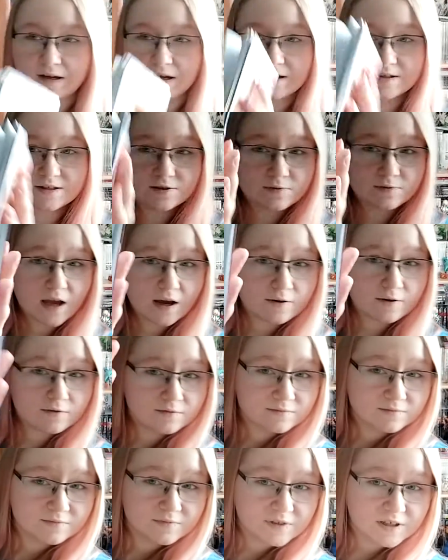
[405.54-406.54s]
And so now,
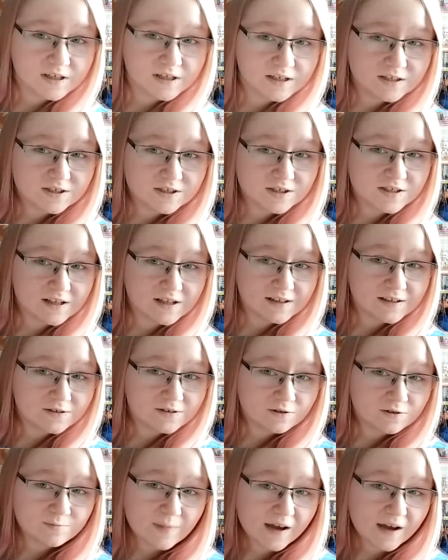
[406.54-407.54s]
it's just a
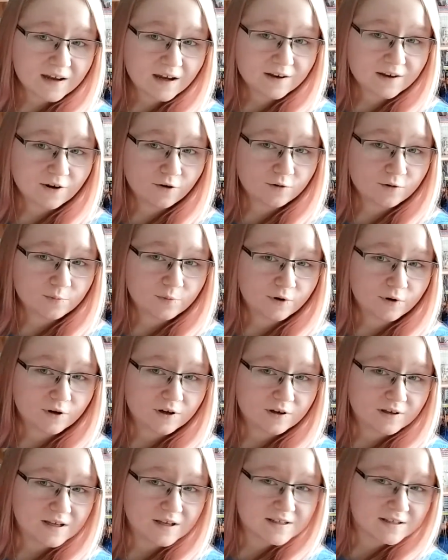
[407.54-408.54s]
little manga
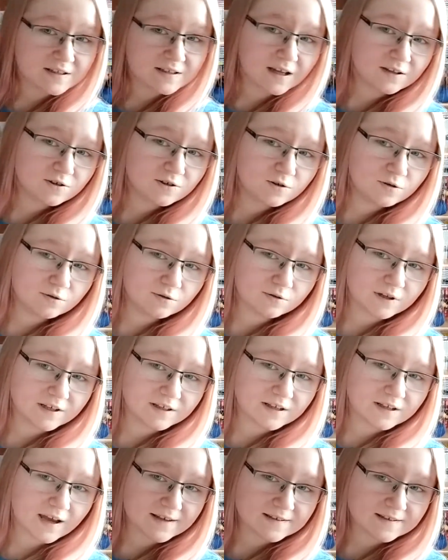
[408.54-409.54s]
notebook. Isn't that cool?
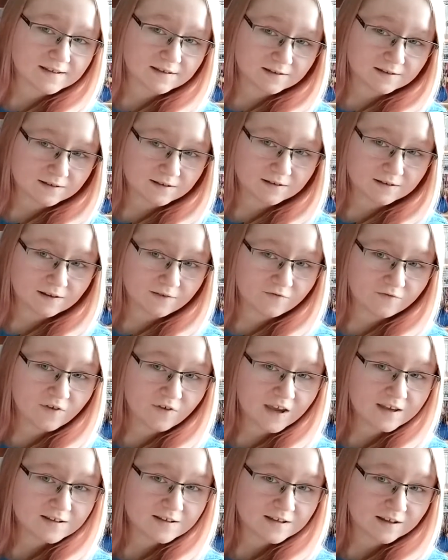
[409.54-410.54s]
It has the
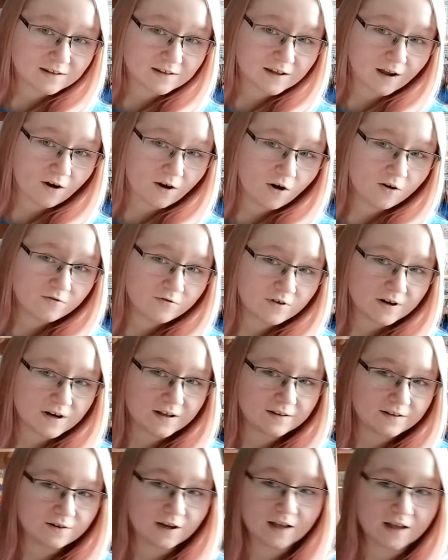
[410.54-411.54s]
things of the cover,
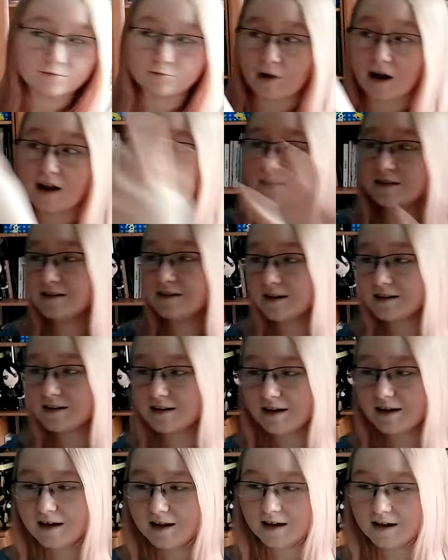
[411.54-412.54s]
and you can write in it.
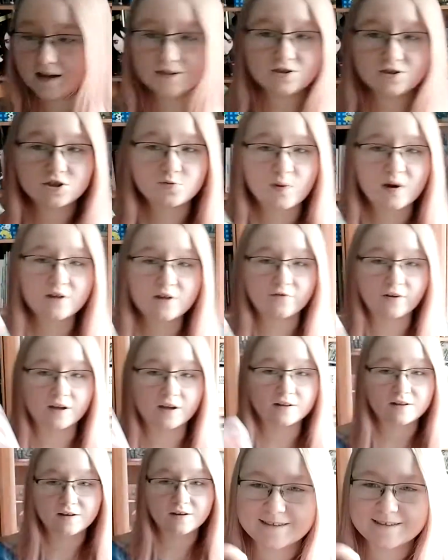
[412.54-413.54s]
It's just
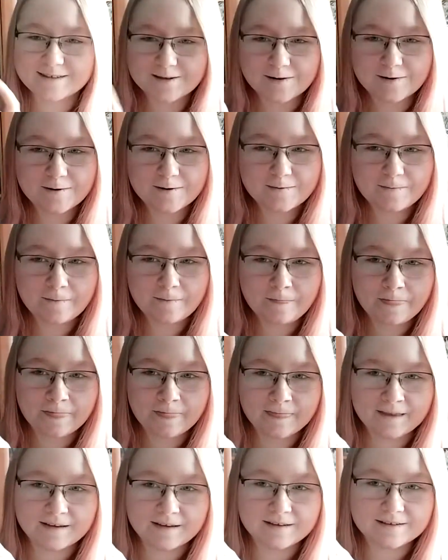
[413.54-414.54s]
perfect. So
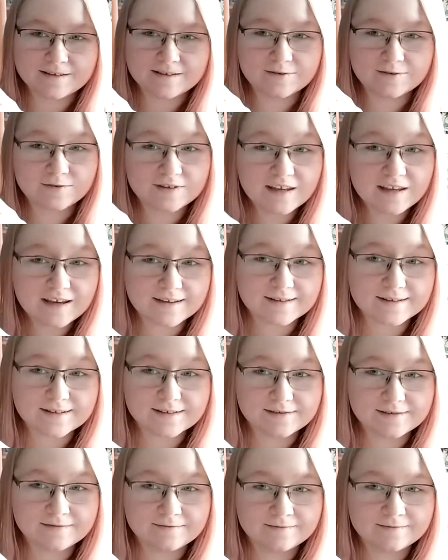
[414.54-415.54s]
this